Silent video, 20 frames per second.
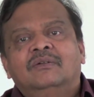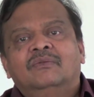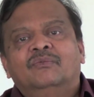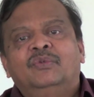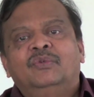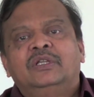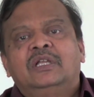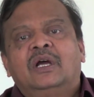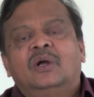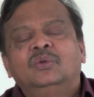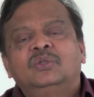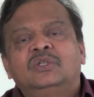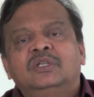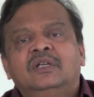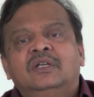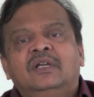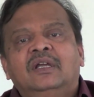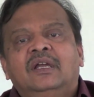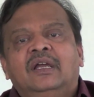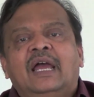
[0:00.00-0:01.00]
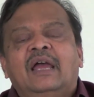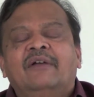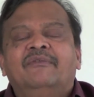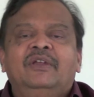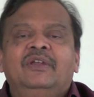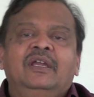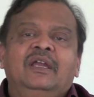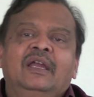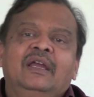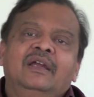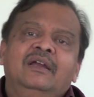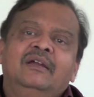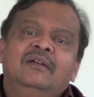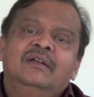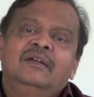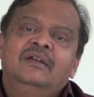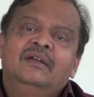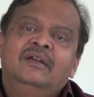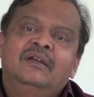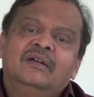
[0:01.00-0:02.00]
without having
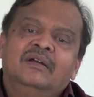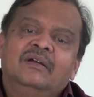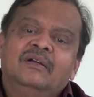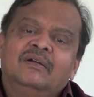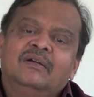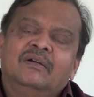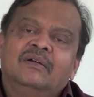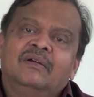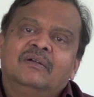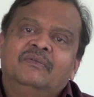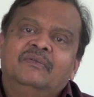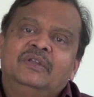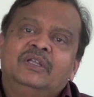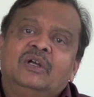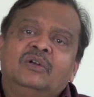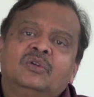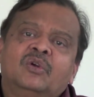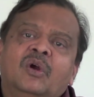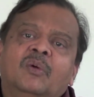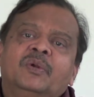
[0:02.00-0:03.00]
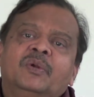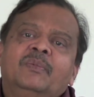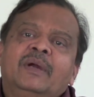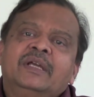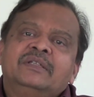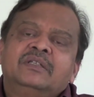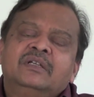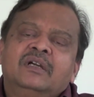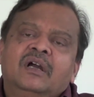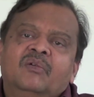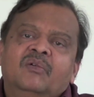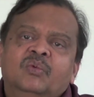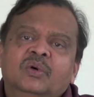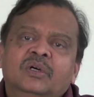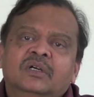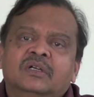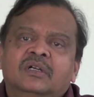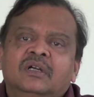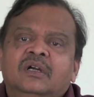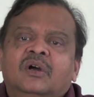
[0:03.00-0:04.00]
without compromising our
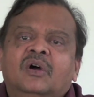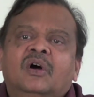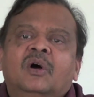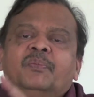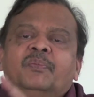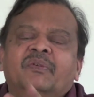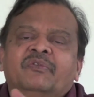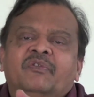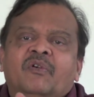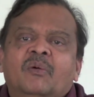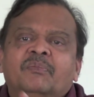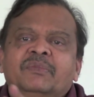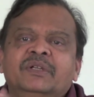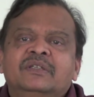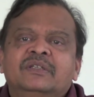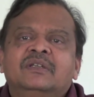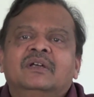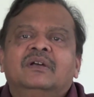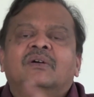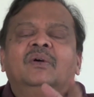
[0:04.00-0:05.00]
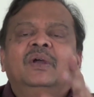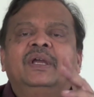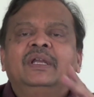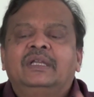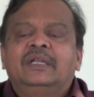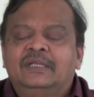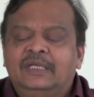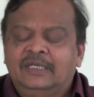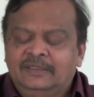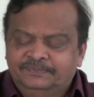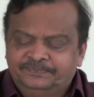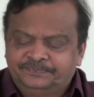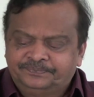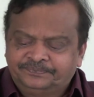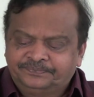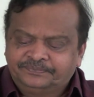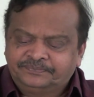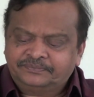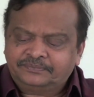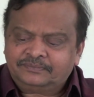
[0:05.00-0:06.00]
work or performance or anything.
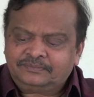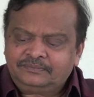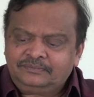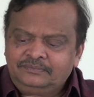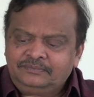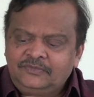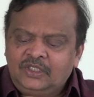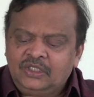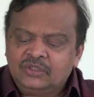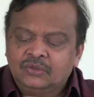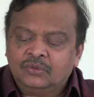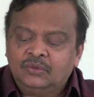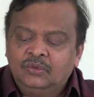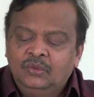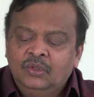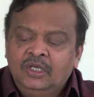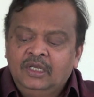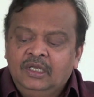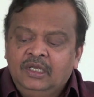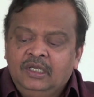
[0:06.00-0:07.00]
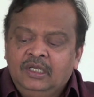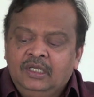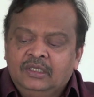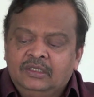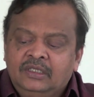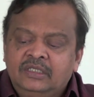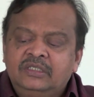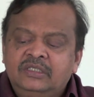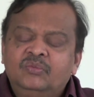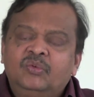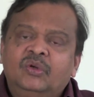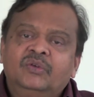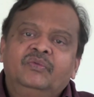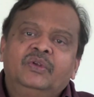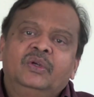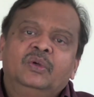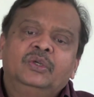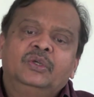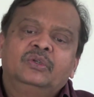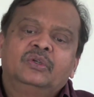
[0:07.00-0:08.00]
So this is what
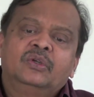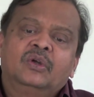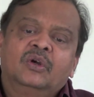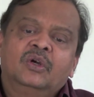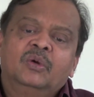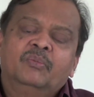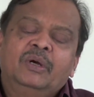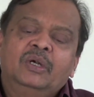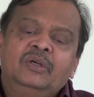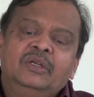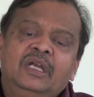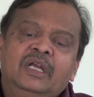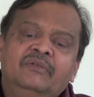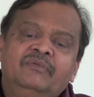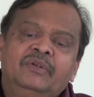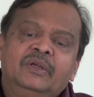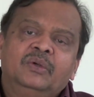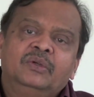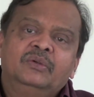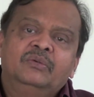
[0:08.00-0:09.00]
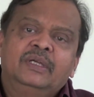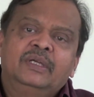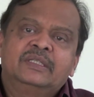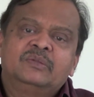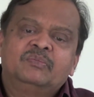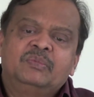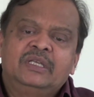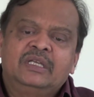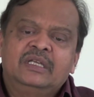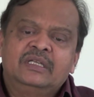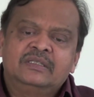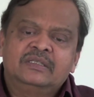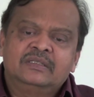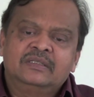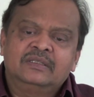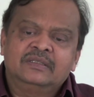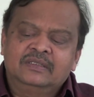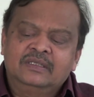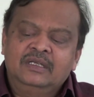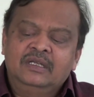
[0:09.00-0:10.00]
we're going to talk about, and we're going to experience
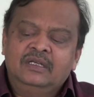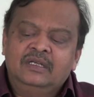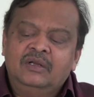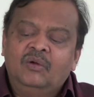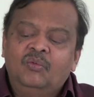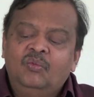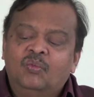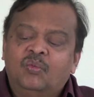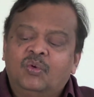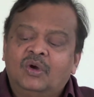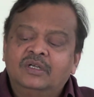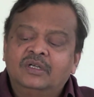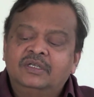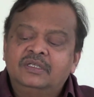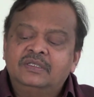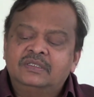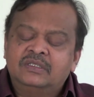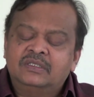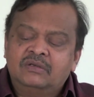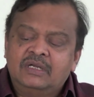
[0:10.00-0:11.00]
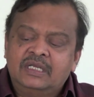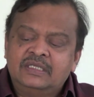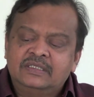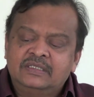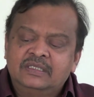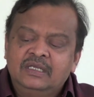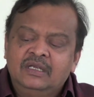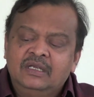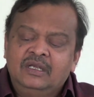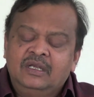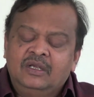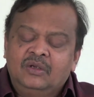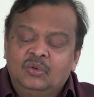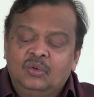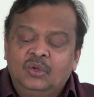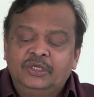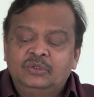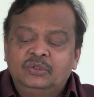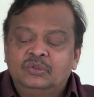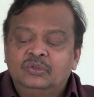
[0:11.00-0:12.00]
this. Now, what is stress
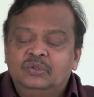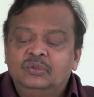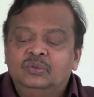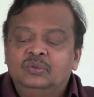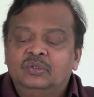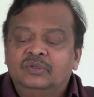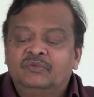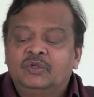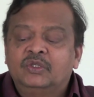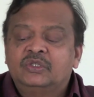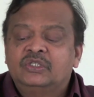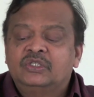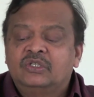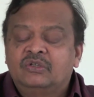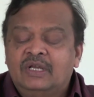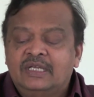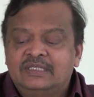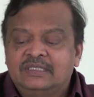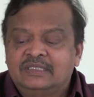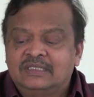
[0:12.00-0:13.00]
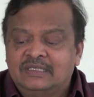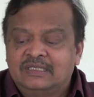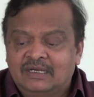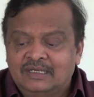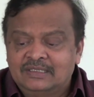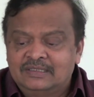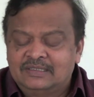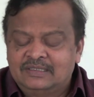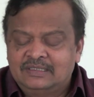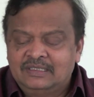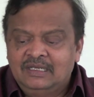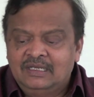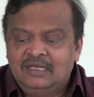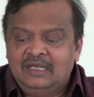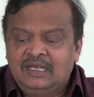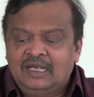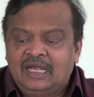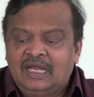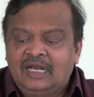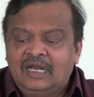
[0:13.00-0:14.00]
going to do, and what stress does,
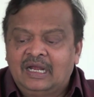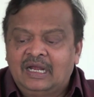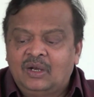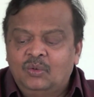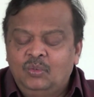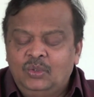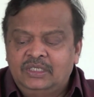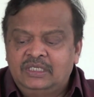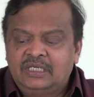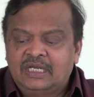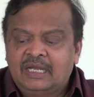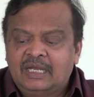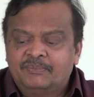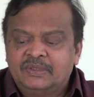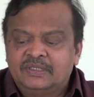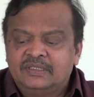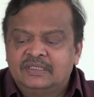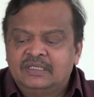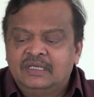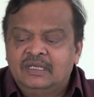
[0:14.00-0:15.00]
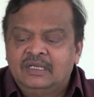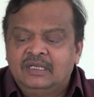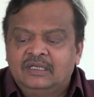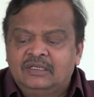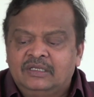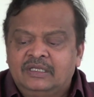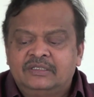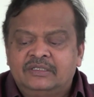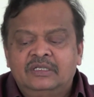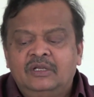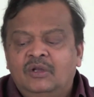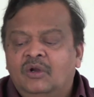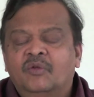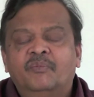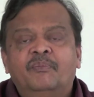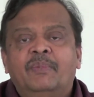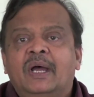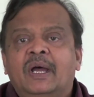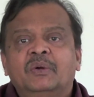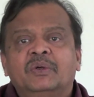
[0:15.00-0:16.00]
and how it happens? There's a lot
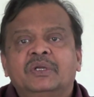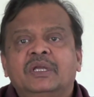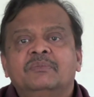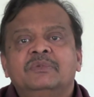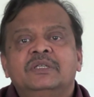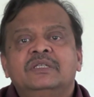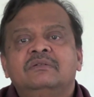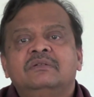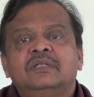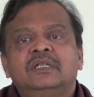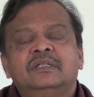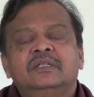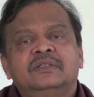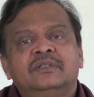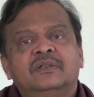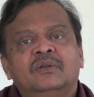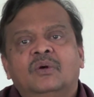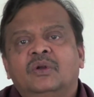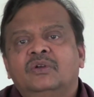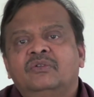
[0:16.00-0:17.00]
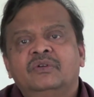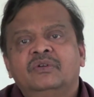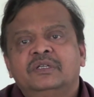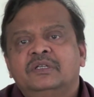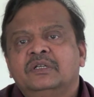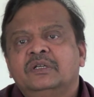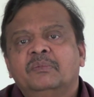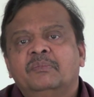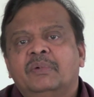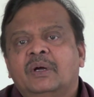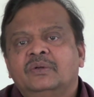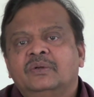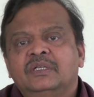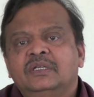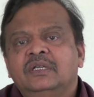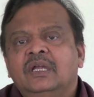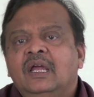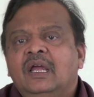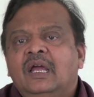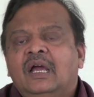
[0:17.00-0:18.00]
of biochemistry, there's a lot written about
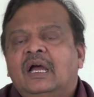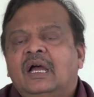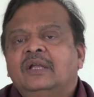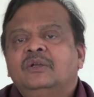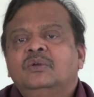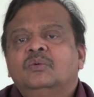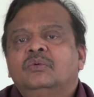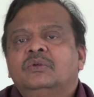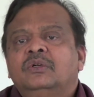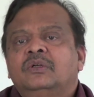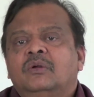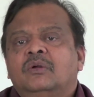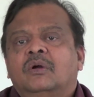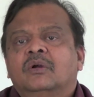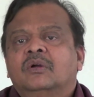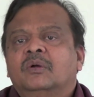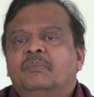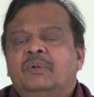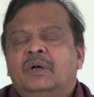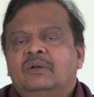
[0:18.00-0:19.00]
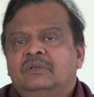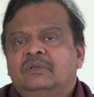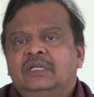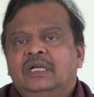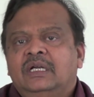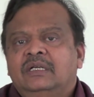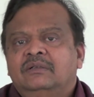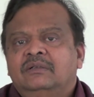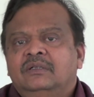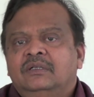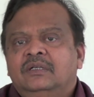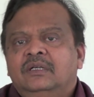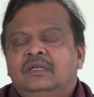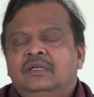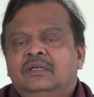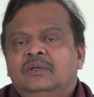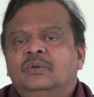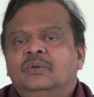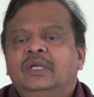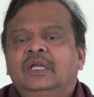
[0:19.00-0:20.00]
it. I don't want to talk about that.
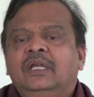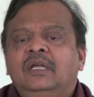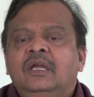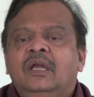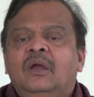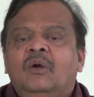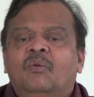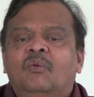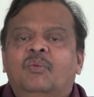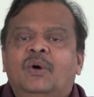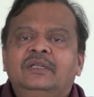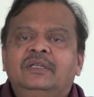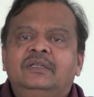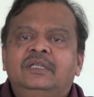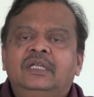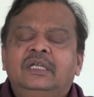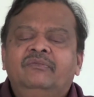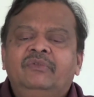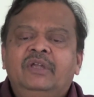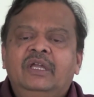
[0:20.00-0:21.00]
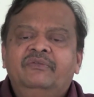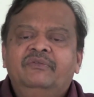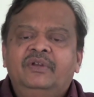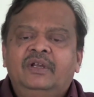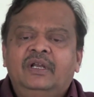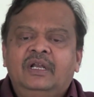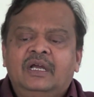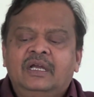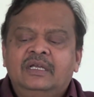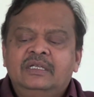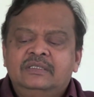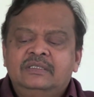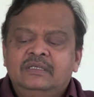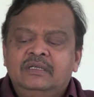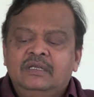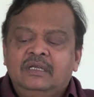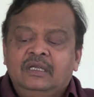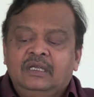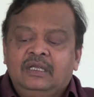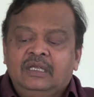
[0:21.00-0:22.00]
Okay? One thing we have realized
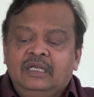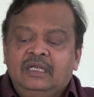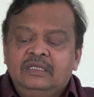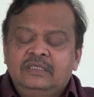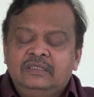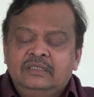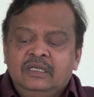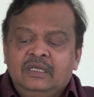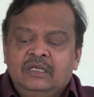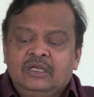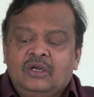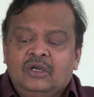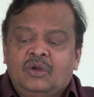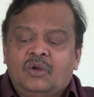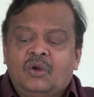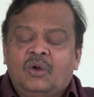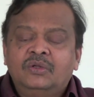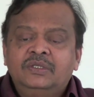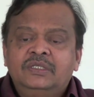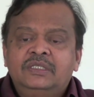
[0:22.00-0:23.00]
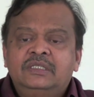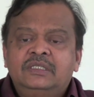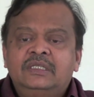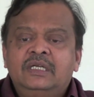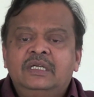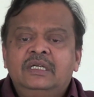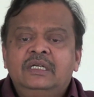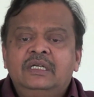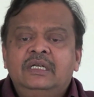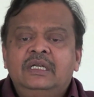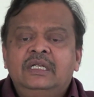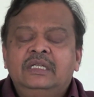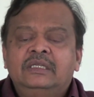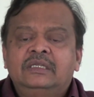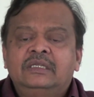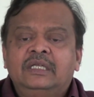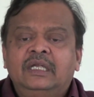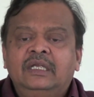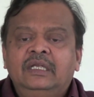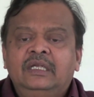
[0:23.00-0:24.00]
is constantly
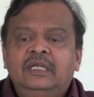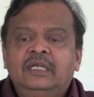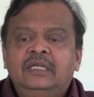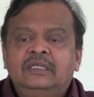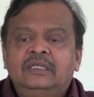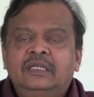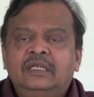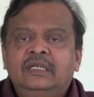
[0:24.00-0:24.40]
thinking,